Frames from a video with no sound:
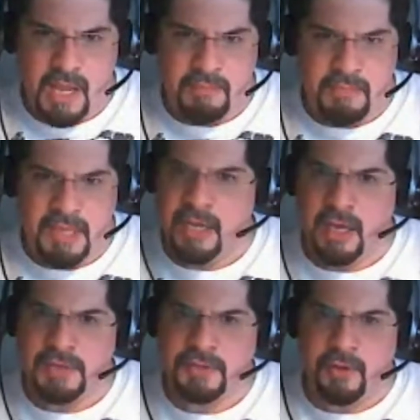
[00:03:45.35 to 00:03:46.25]
me got
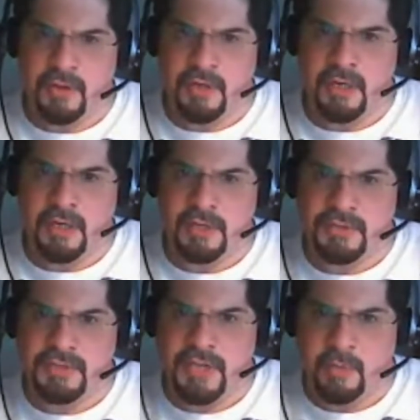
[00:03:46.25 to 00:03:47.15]
a score to
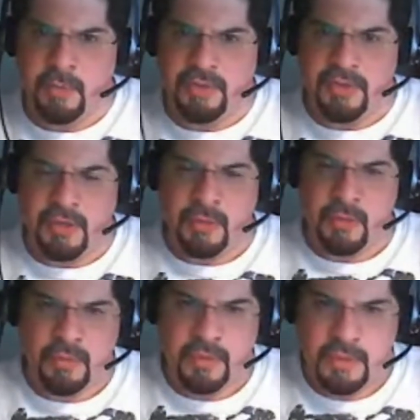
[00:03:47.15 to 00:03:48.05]
settle with you.